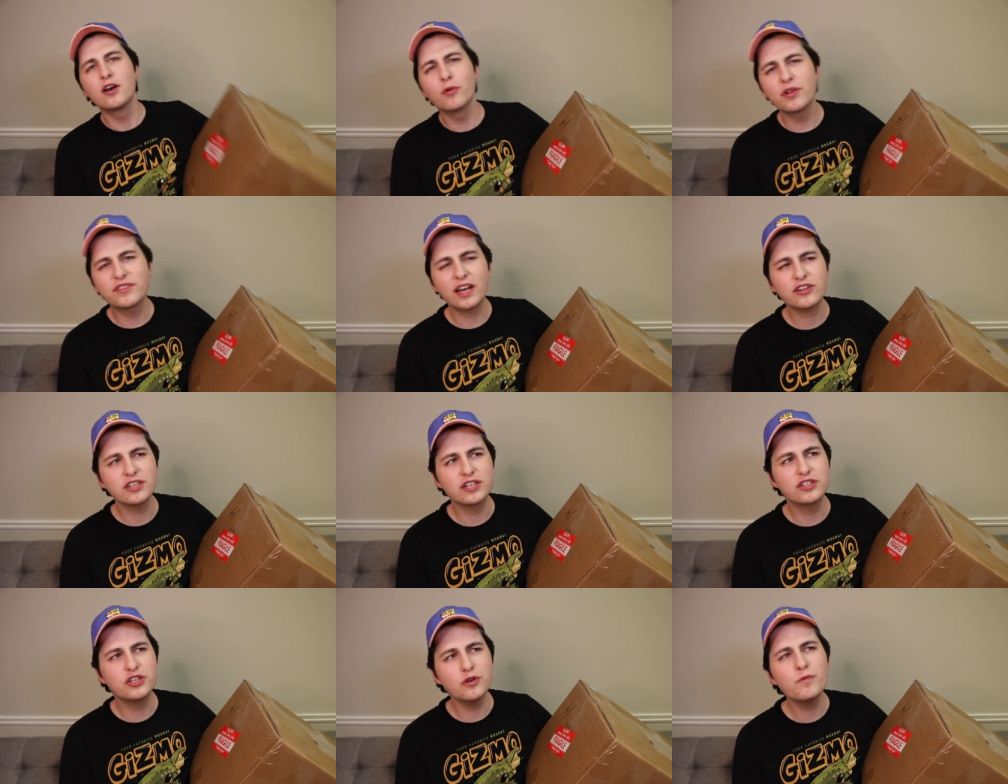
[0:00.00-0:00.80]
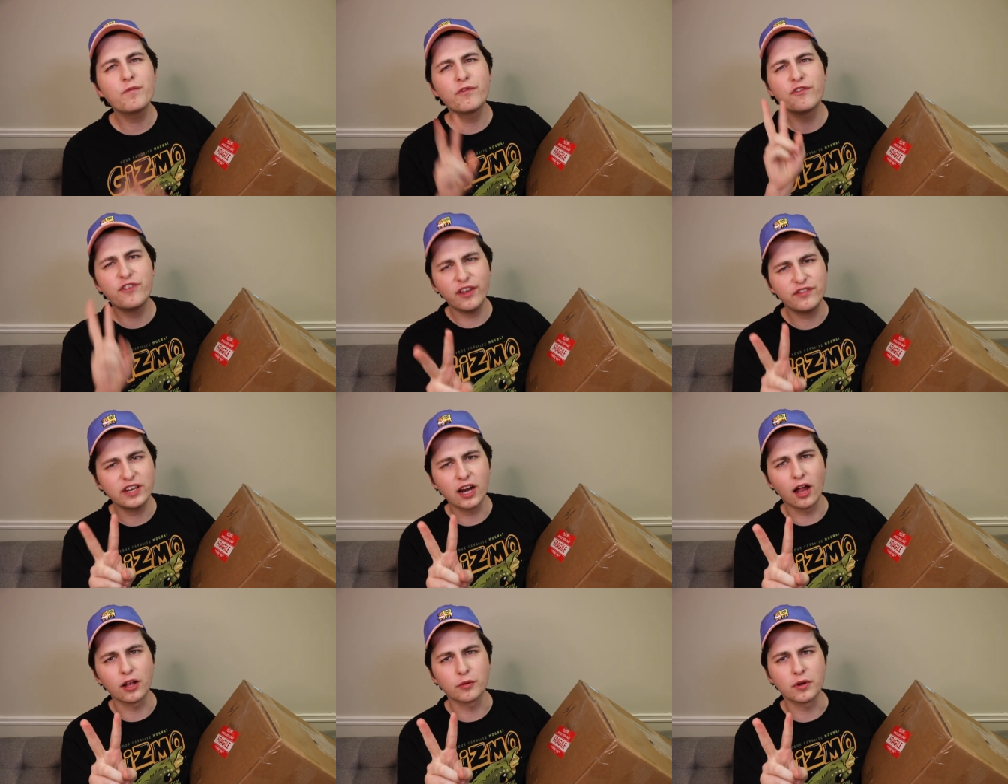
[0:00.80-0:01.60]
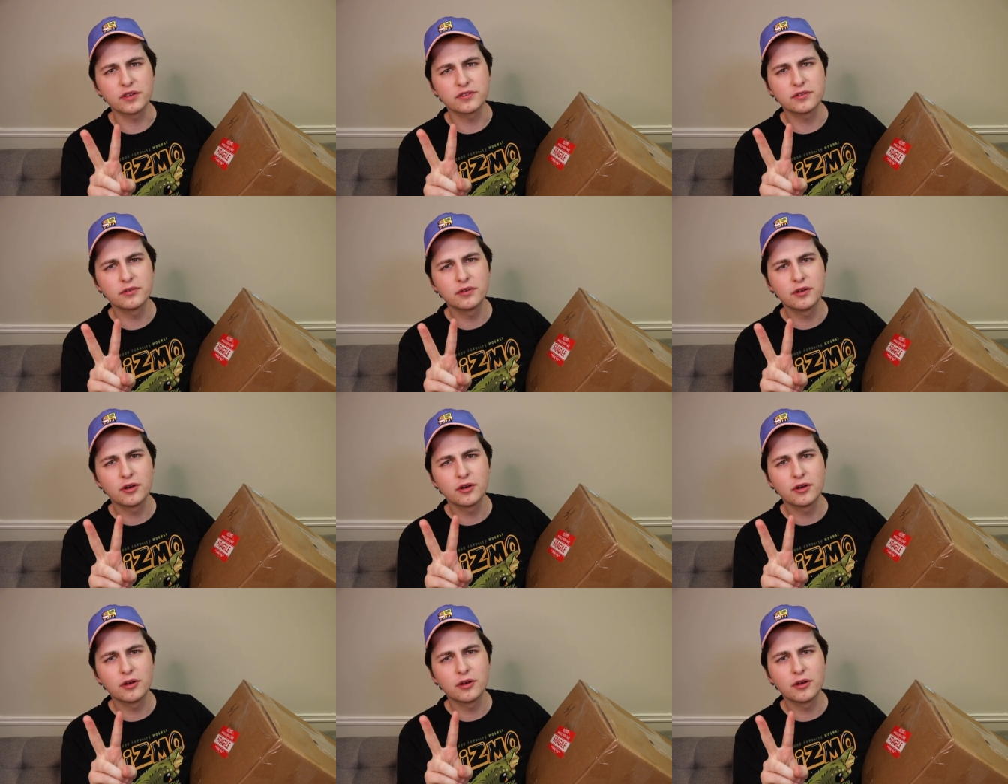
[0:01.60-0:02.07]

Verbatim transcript: Well, it's actually two $50 ones.